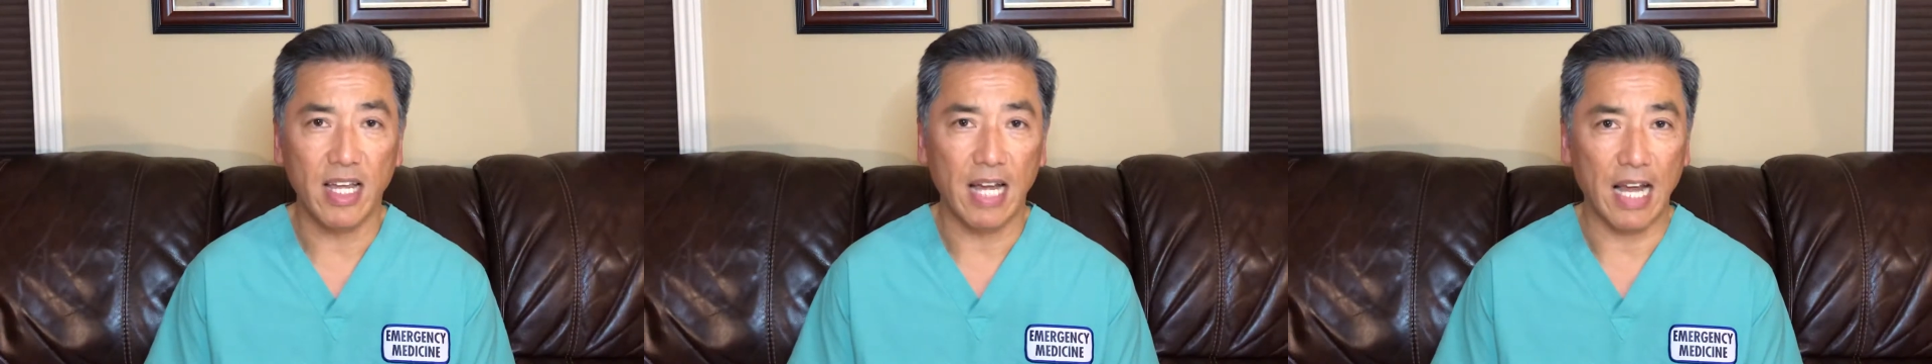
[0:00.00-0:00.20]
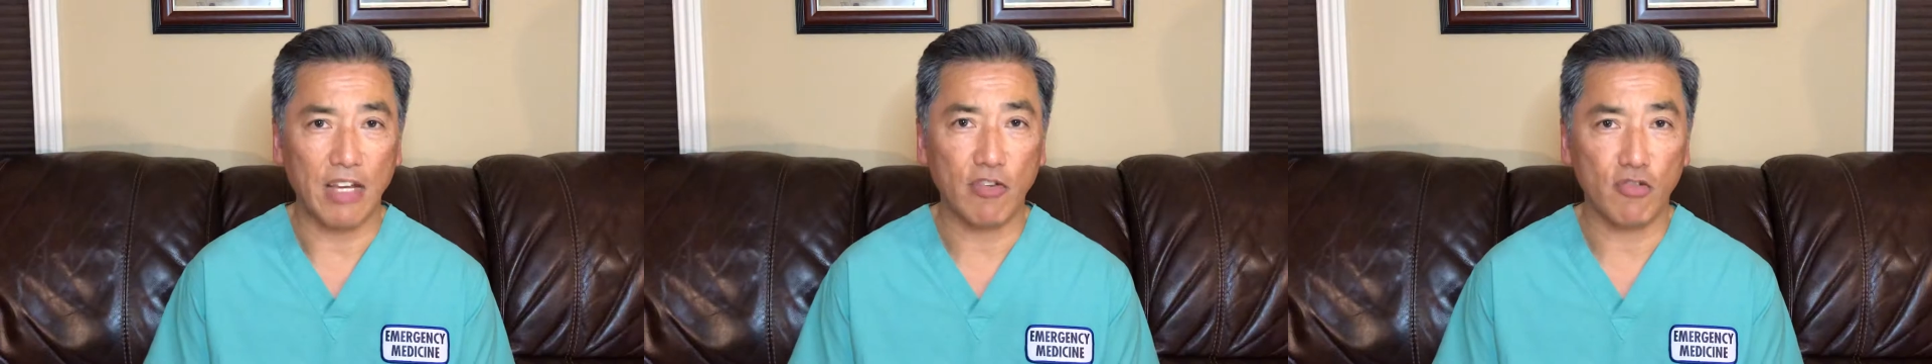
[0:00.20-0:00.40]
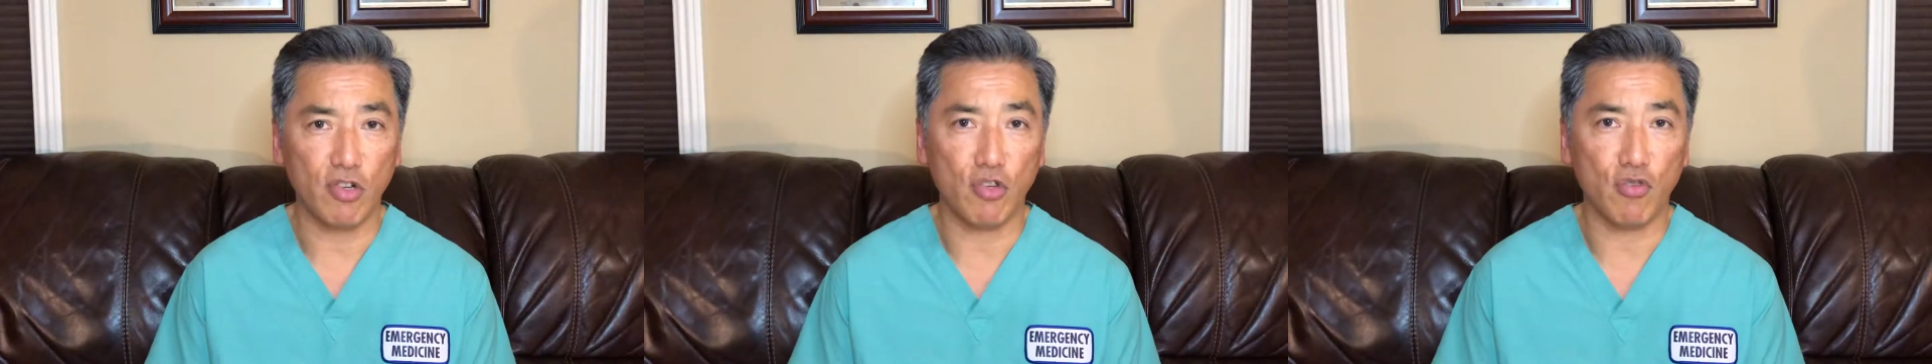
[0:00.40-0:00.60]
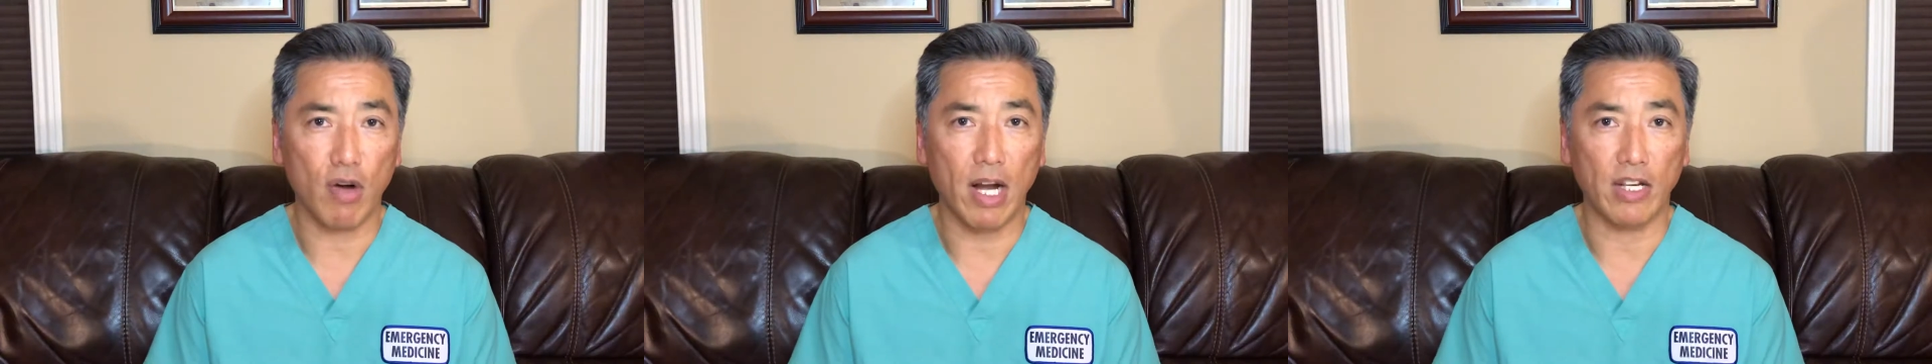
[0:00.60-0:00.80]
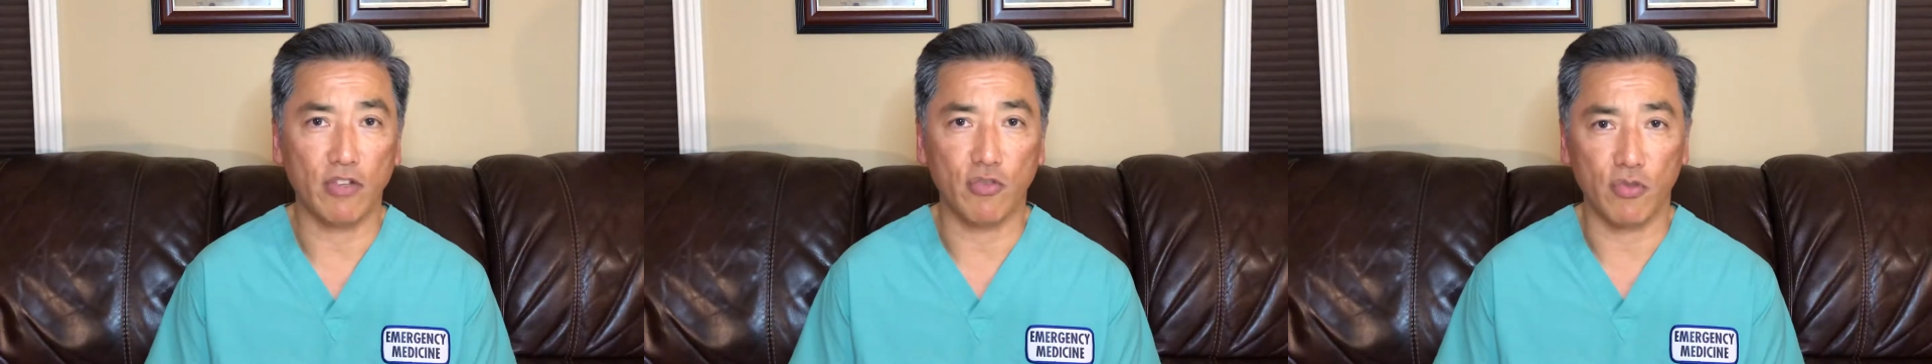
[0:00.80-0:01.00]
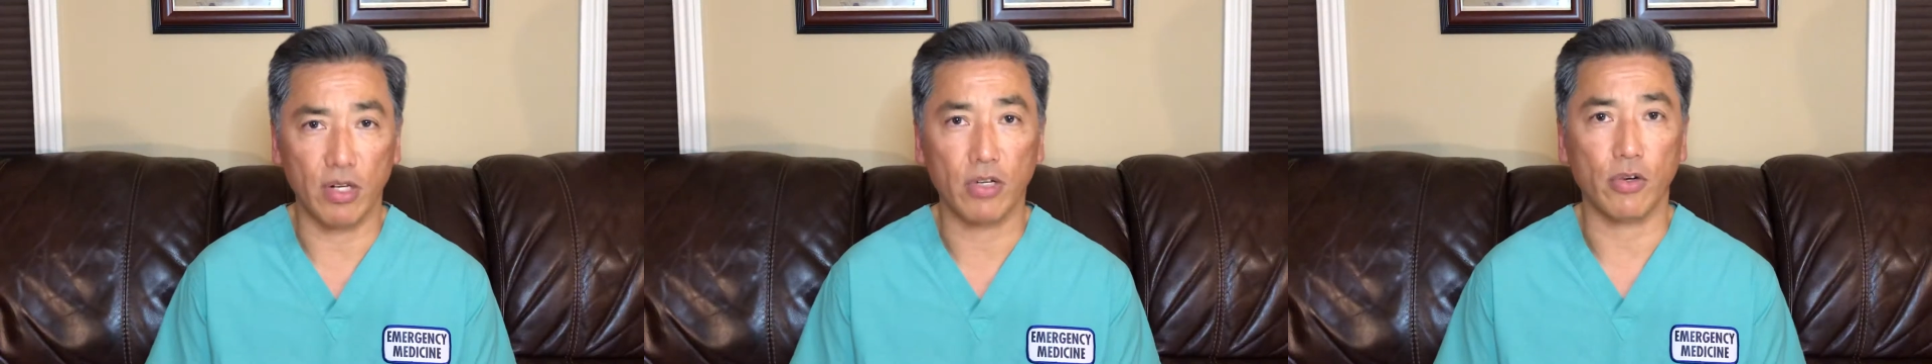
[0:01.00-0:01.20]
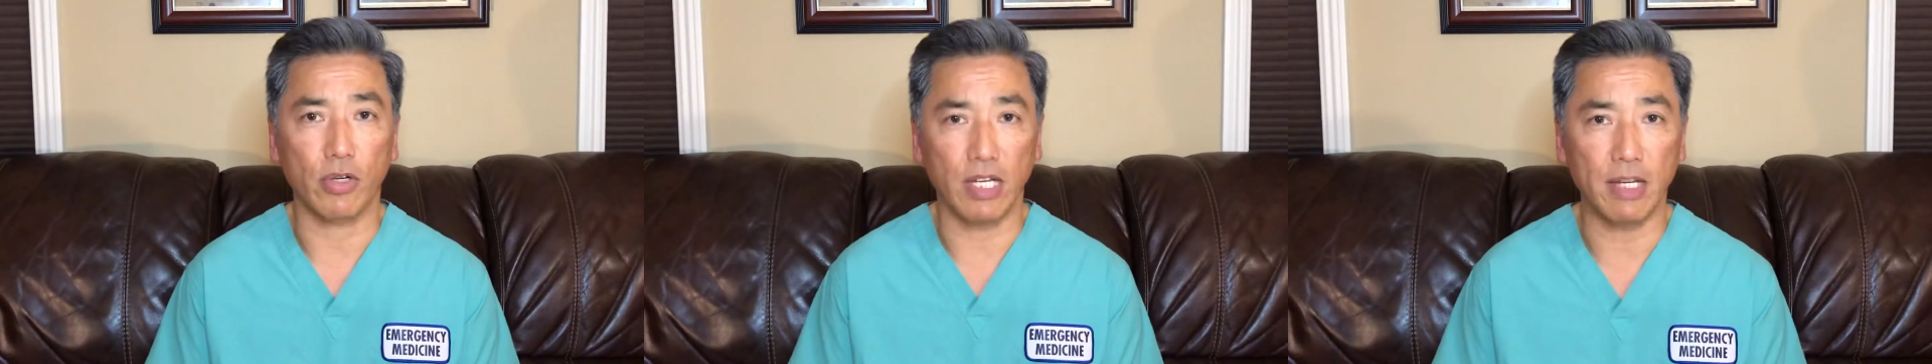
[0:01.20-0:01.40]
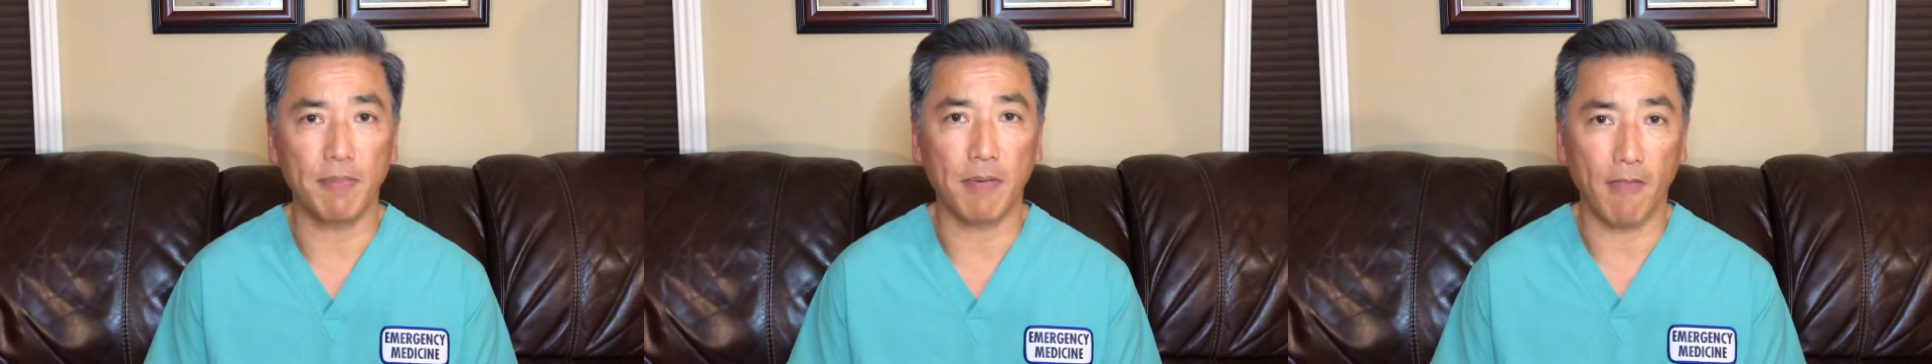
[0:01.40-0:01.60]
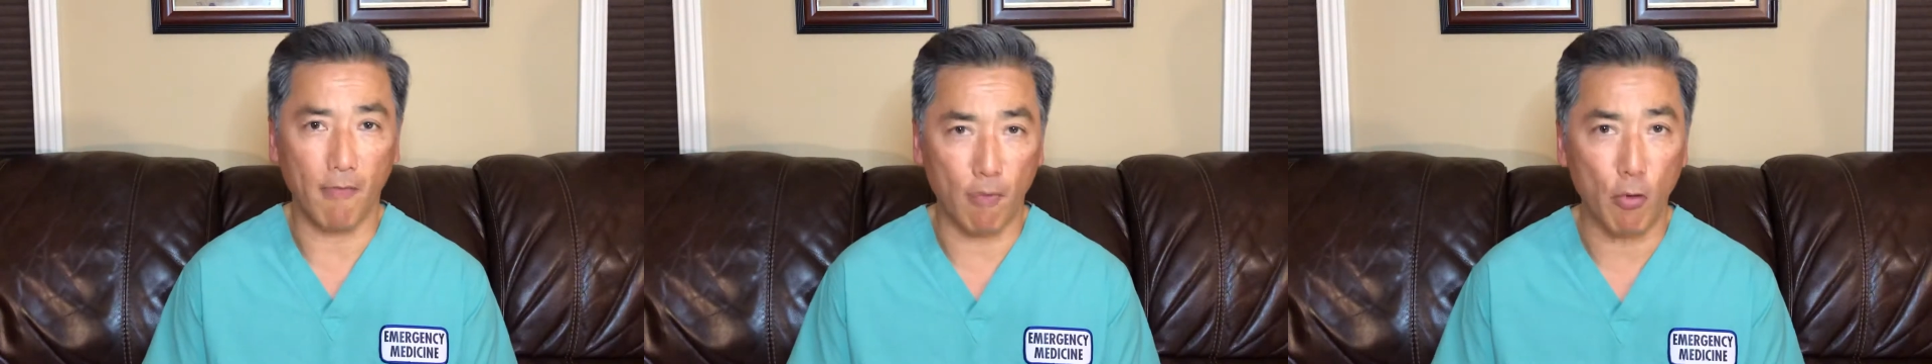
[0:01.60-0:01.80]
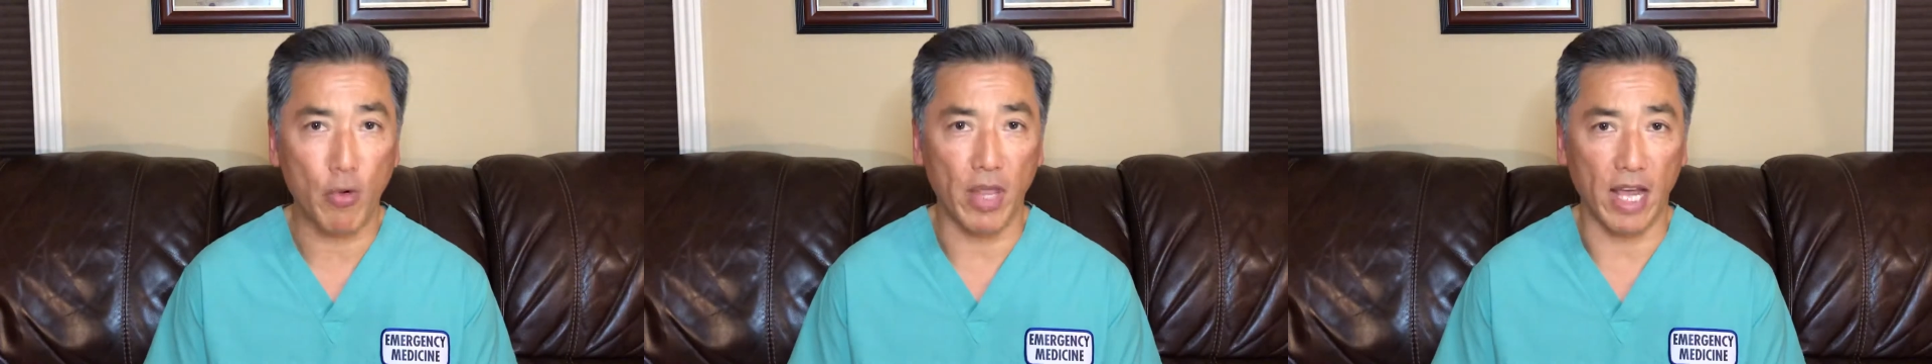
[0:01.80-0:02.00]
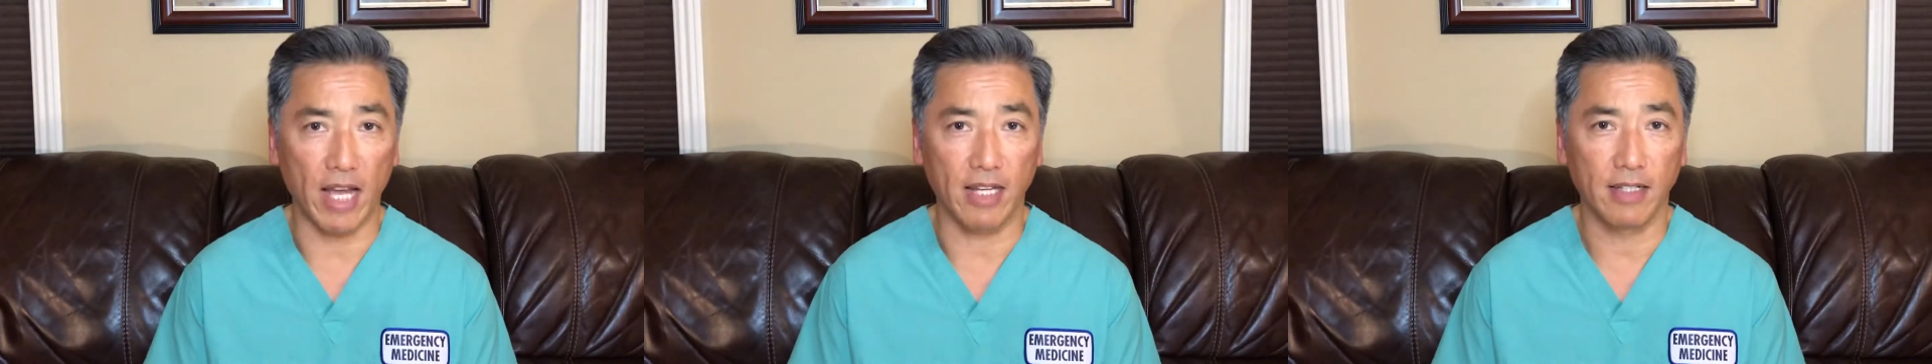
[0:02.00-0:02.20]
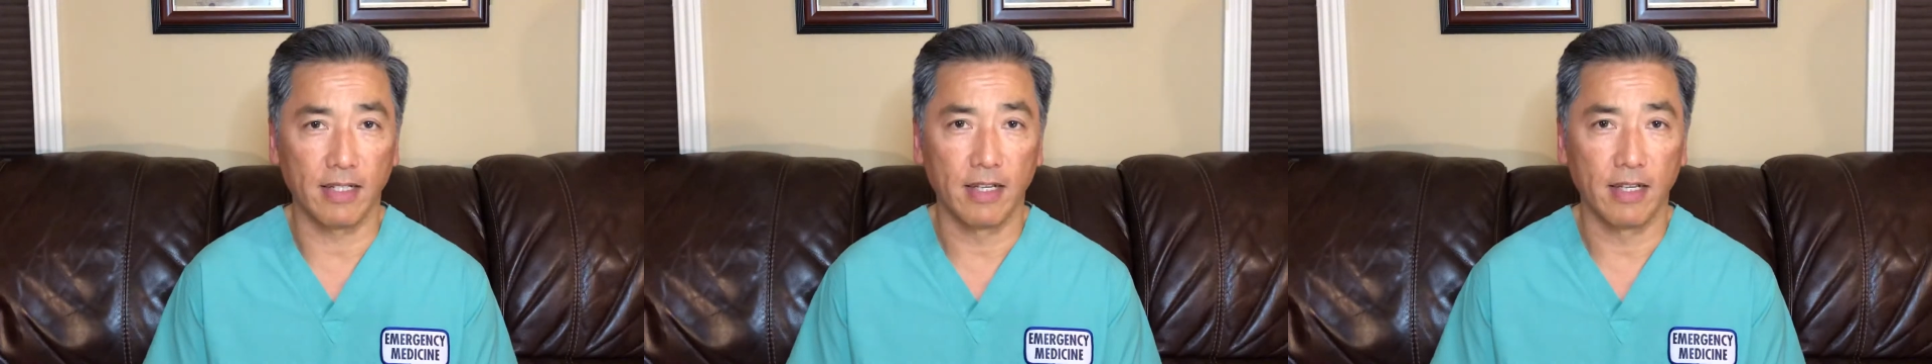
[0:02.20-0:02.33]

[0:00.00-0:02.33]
I usually try to drink or eat before that